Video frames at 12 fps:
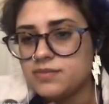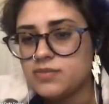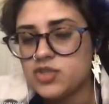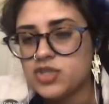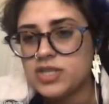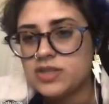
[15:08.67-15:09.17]

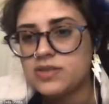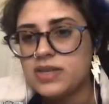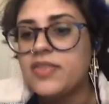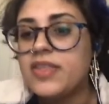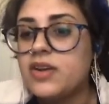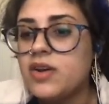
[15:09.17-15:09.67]
sheets,
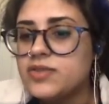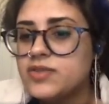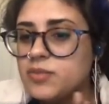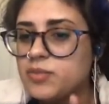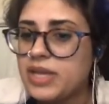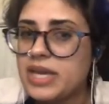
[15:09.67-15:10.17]
and then
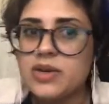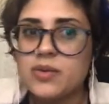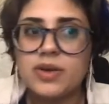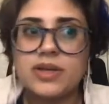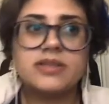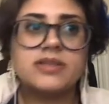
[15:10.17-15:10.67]
also blank
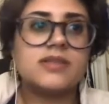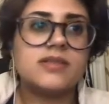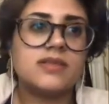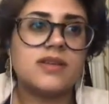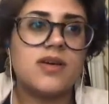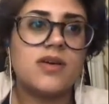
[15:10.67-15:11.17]
ones,
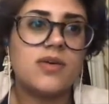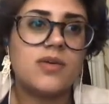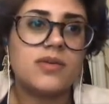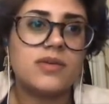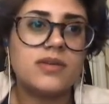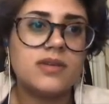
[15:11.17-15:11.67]

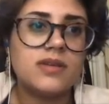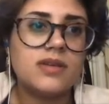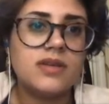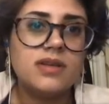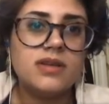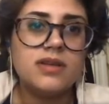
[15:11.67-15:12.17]
so
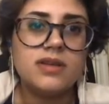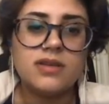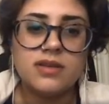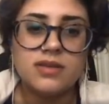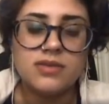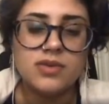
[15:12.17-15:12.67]

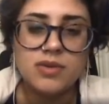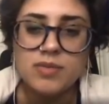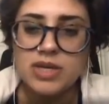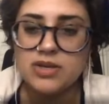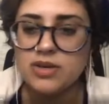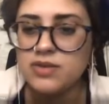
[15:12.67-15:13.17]
you
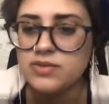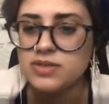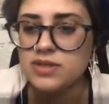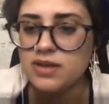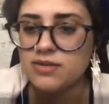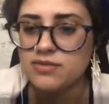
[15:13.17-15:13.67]
can make your own
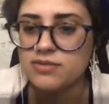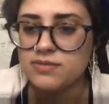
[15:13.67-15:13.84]
stuff.